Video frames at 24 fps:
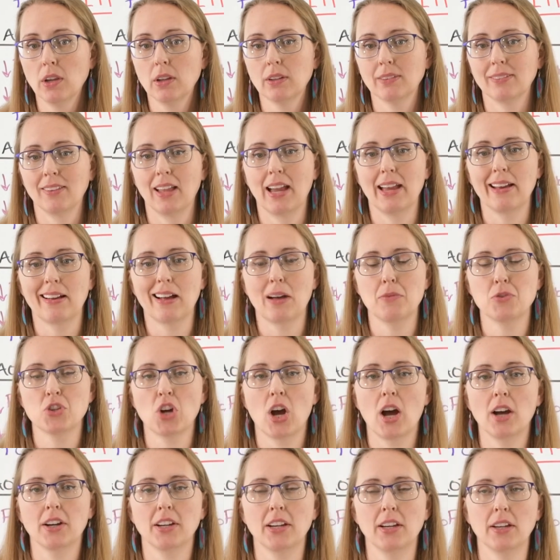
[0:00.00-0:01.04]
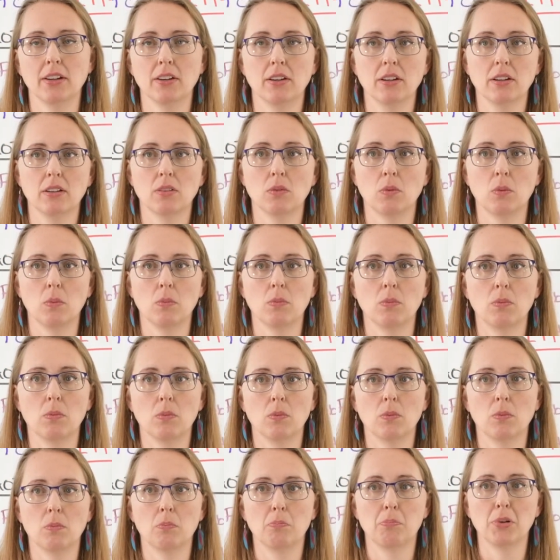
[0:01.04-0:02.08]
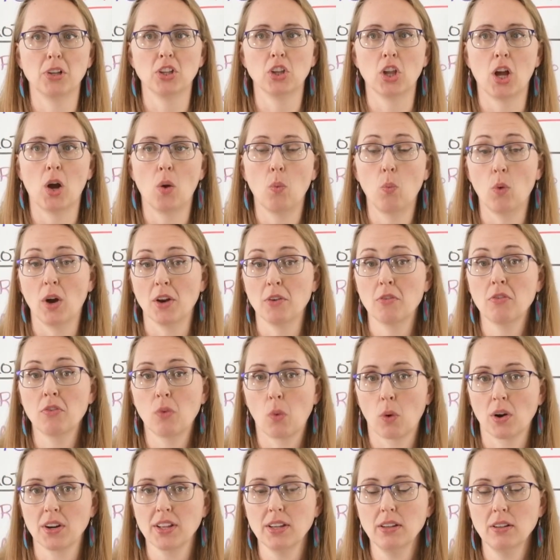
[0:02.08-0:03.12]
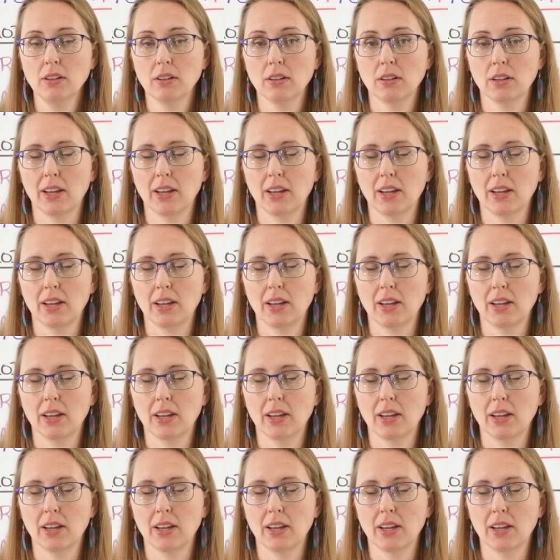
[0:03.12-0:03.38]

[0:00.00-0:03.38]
Like I'm talking below 140.